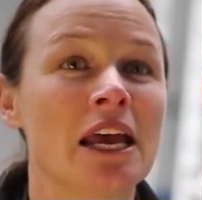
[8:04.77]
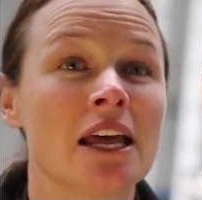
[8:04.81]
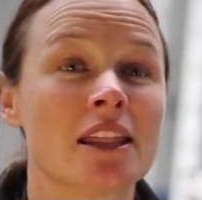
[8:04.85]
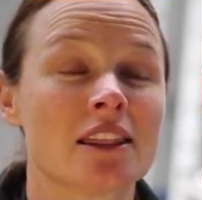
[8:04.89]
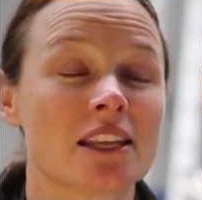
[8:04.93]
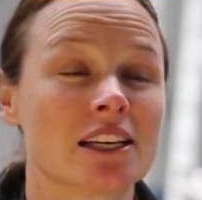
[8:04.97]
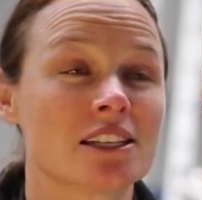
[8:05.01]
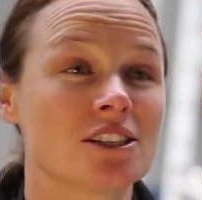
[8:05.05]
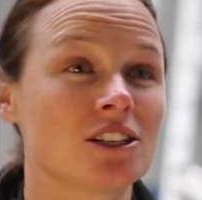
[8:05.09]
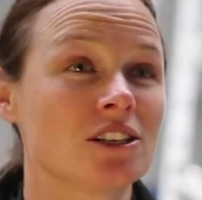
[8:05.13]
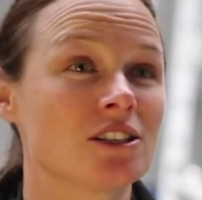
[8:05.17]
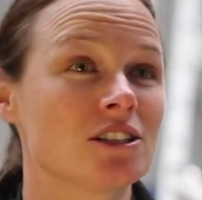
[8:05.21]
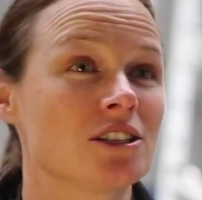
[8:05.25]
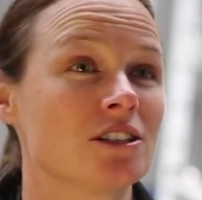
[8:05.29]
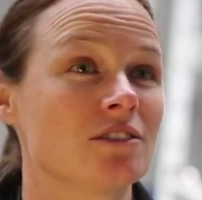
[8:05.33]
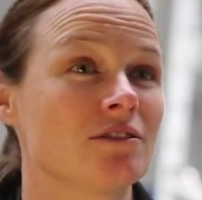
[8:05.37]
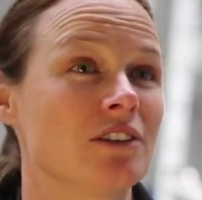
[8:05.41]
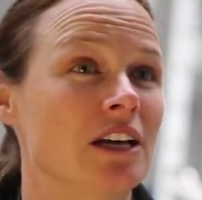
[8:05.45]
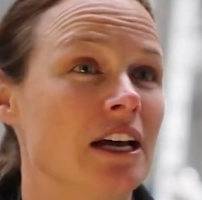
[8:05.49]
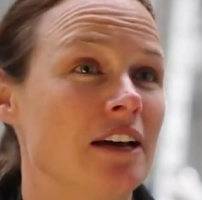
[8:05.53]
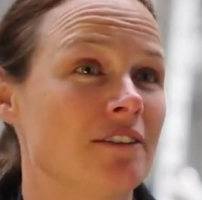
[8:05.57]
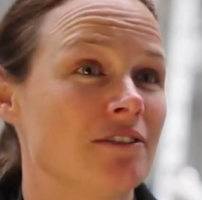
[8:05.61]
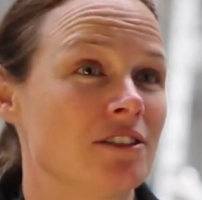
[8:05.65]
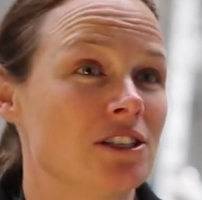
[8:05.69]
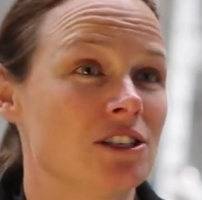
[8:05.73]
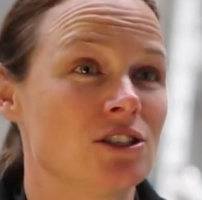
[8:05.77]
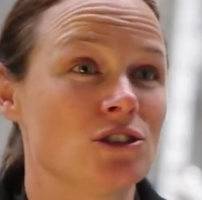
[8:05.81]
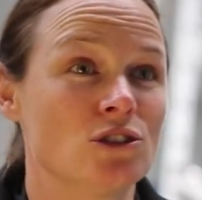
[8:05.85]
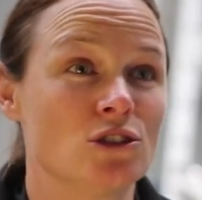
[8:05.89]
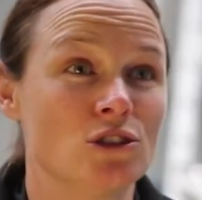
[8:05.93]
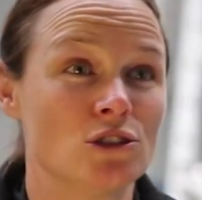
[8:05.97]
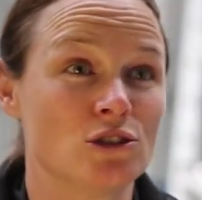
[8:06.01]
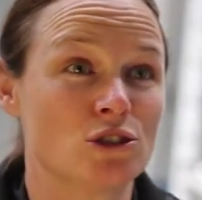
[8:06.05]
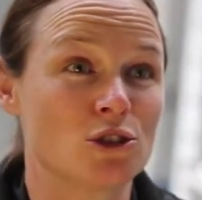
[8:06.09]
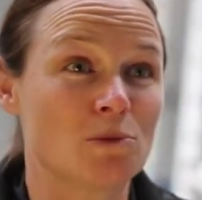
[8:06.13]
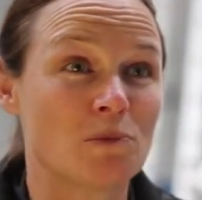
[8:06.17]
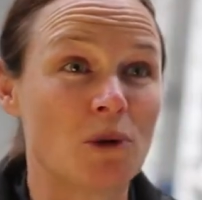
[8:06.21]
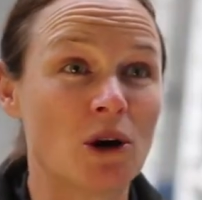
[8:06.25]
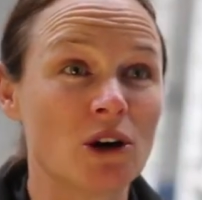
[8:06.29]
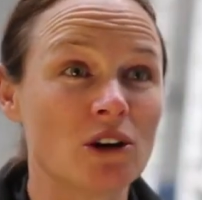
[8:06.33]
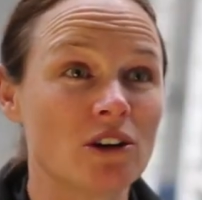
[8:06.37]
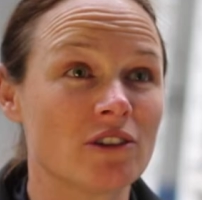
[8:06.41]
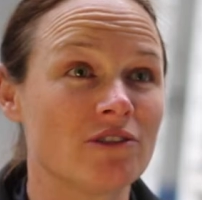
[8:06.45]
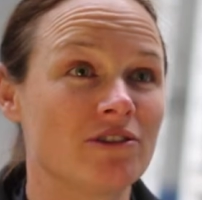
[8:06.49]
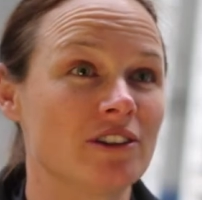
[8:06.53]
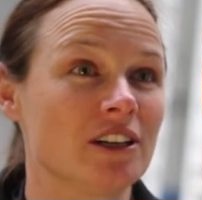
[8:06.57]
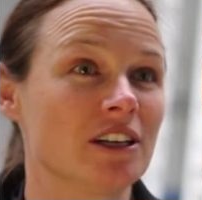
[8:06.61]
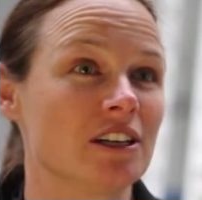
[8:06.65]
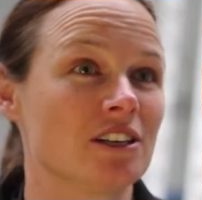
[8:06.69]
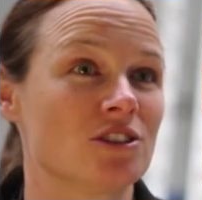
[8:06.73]
There's lots of, you have to do
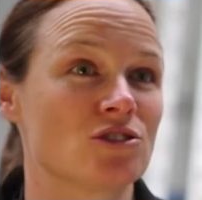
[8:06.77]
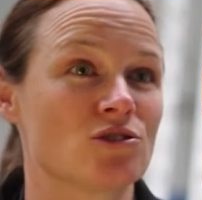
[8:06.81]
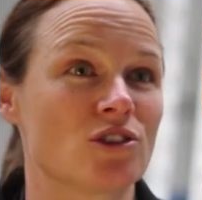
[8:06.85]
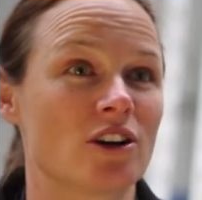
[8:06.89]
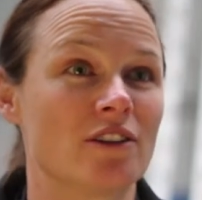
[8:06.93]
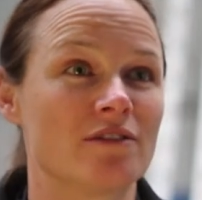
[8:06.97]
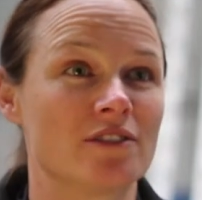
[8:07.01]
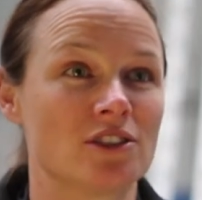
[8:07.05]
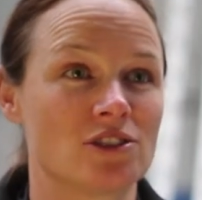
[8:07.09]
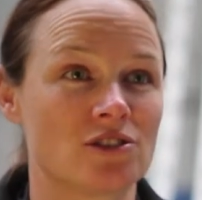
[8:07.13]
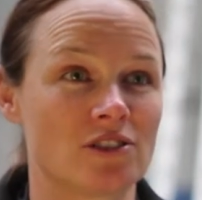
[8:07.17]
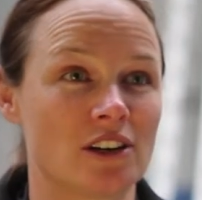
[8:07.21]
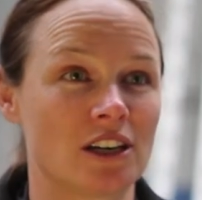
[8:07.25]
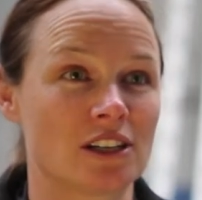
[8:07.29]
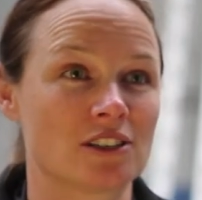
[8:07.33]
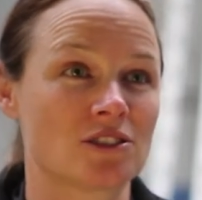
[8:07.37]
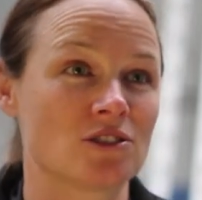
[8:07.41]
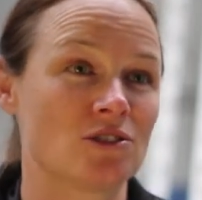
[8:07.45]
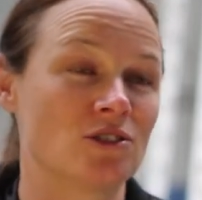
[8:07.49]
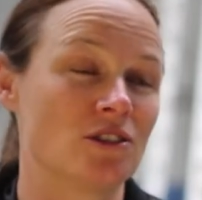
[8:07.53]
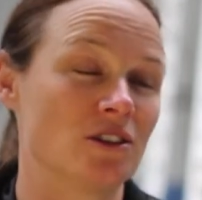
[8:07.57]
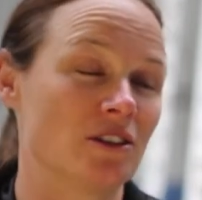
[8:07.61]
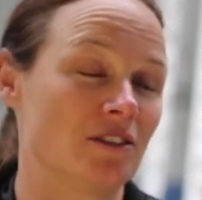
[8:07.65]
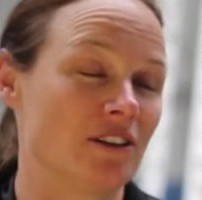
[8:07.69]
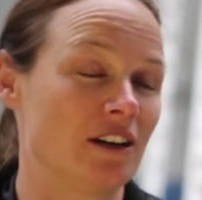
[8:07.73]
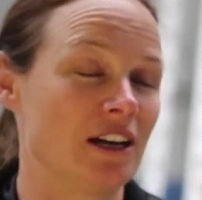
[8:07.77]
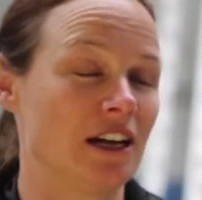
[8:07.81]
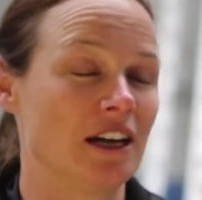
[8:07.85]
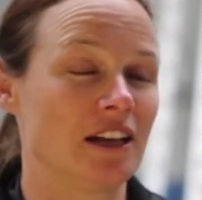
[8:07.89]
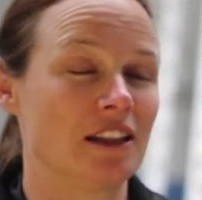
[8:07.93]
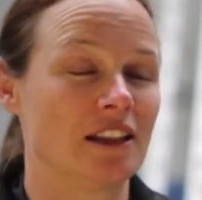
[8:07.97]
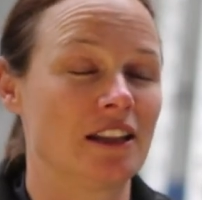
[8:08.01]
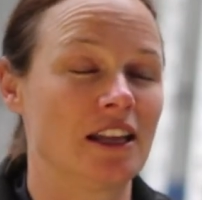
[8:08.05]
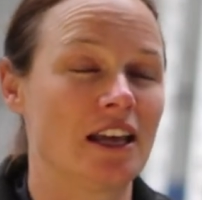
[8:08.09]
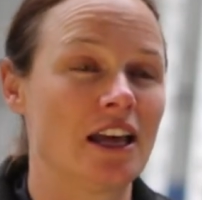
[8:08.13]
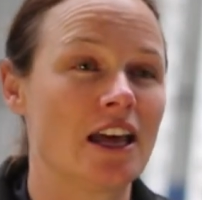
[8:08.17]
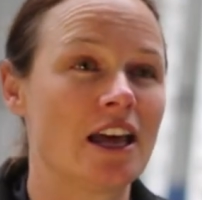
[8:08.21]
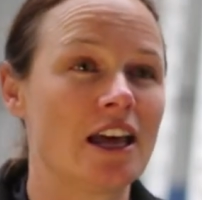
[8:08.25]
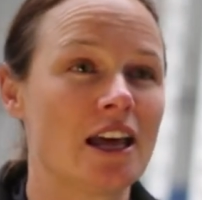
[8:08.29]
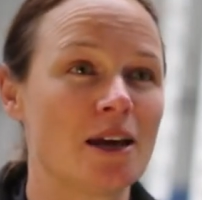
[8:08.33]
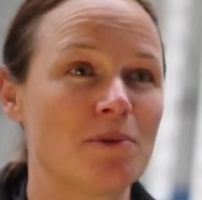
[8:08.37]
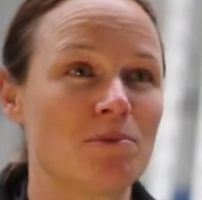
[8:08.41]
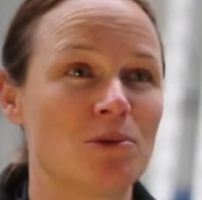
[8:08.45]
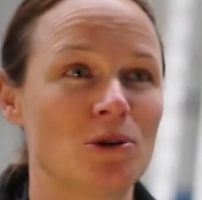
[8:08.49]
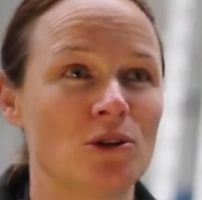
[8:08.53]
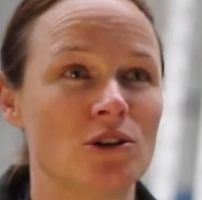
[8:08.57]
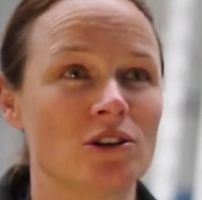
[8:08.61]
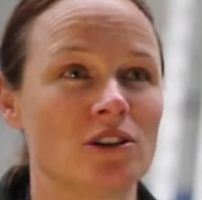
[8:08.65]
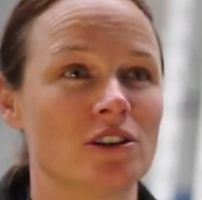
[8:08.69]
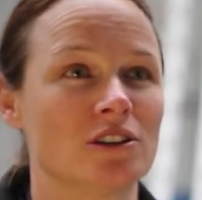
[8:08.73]
topography and drive the trucks all around the
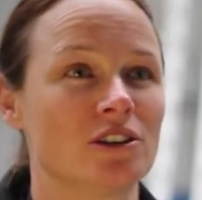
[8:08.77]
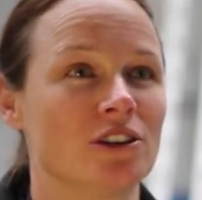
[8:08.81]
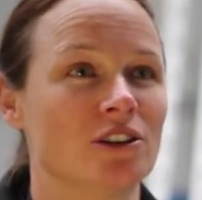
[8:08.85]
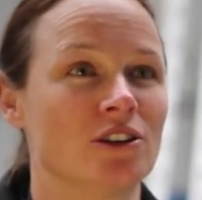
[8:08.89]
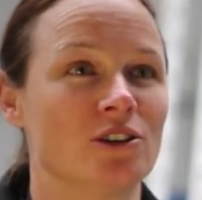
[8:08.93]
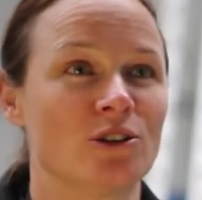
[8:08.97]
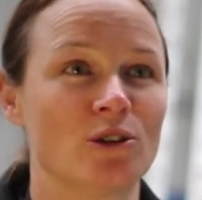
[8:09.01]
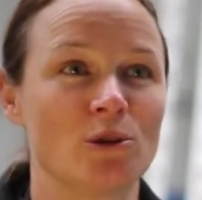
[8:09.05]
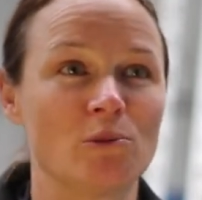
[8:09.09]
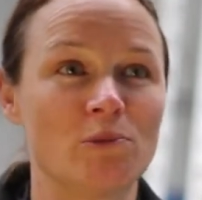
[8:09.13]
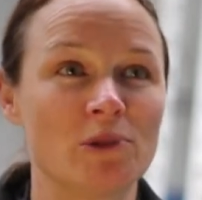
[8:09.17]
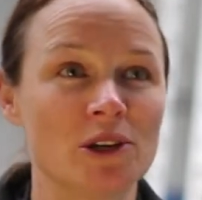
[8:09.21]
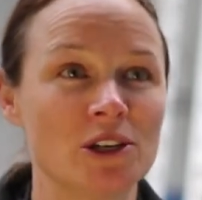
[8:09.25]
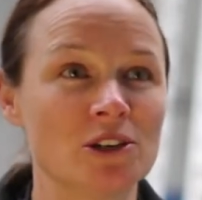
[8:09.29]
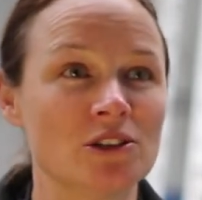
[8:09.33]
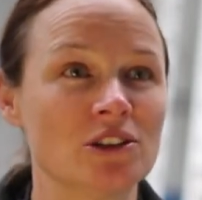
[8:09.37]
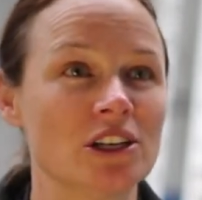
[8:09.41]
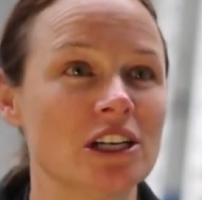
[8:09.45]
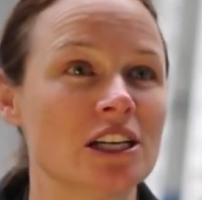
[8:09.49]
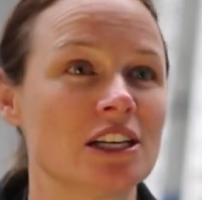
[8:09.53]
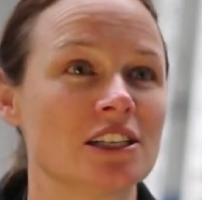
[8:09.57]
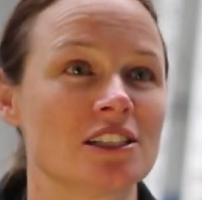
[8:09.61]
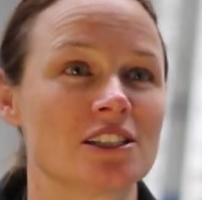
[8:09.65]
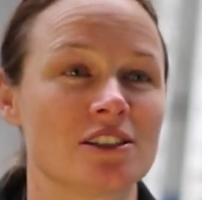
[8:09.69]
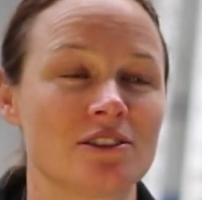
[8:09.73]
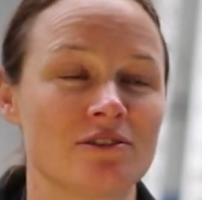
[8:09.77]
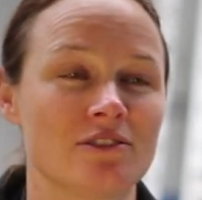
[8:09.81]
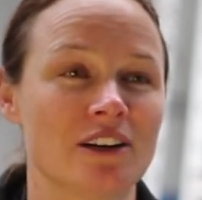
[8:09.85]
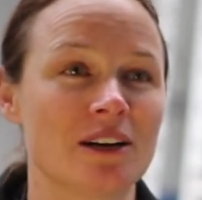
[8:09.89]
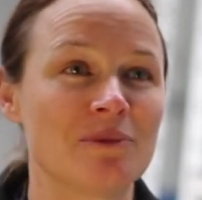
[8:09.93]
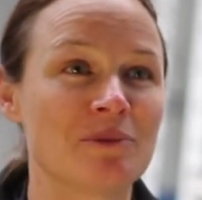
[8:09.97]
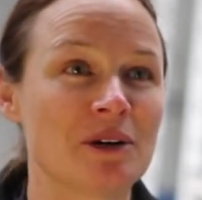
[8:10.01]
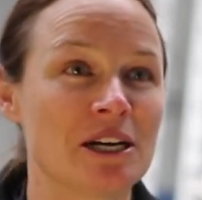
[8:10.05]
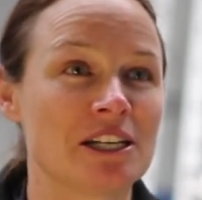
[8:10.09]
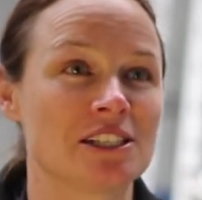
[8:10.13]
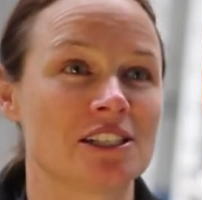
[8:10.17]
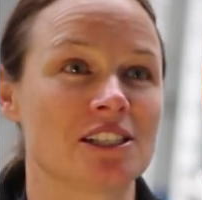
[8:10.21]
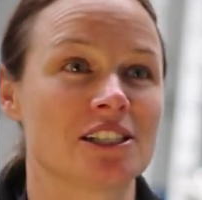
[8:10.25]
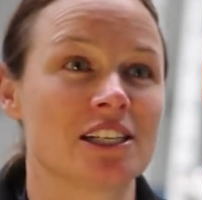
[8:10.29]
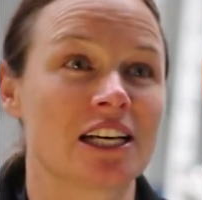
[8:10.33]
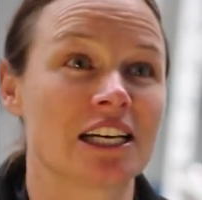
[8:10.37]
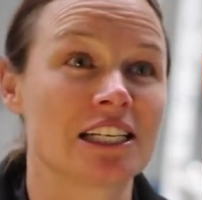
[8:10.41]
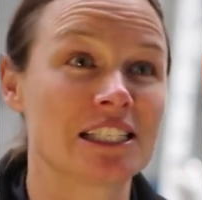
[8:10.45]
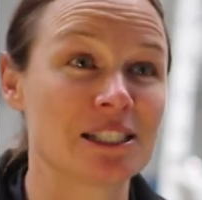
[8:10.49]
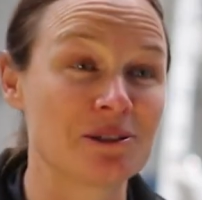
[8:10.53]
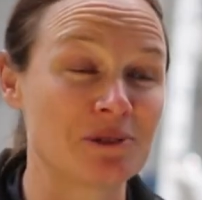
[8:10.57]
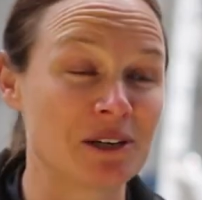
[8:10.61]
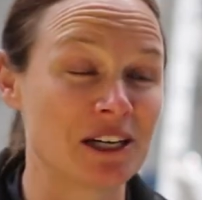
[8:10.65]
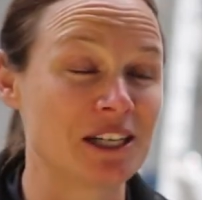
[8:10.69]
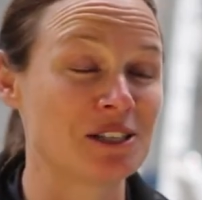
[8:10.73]
airport and learn all the buildings and the runways and
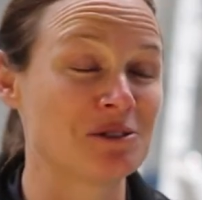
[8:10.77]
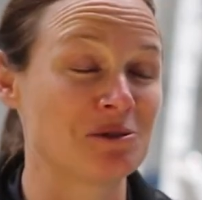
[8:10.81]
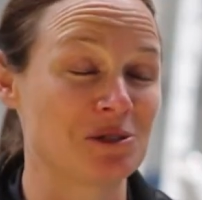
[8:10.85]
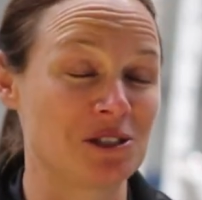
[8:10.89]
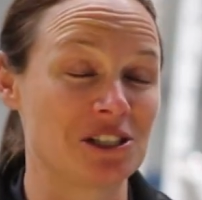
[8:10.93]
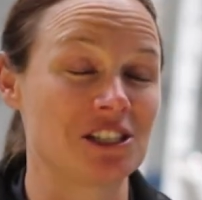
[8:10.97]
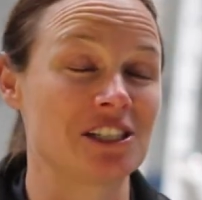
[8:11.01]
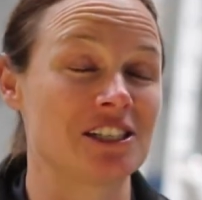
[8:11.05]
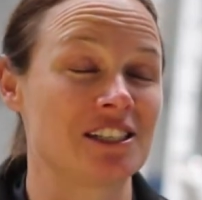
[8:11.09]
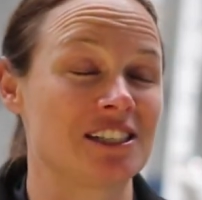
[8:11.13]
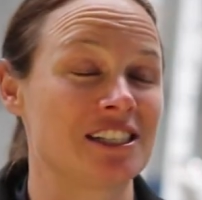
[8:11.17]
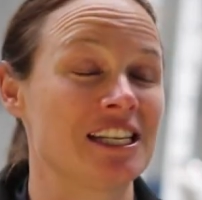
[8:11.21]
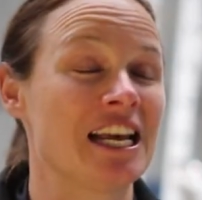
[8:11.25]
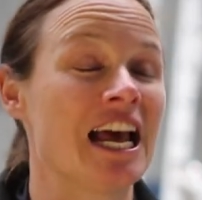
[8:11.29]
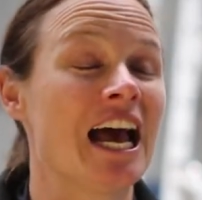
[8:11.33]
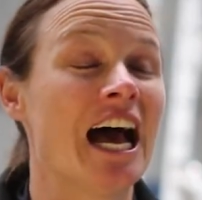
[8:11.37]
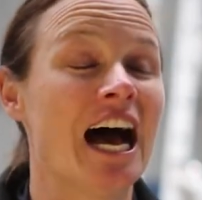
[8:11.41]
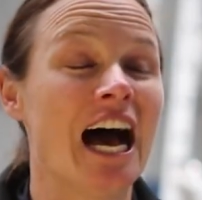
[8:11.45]
taxiways, which is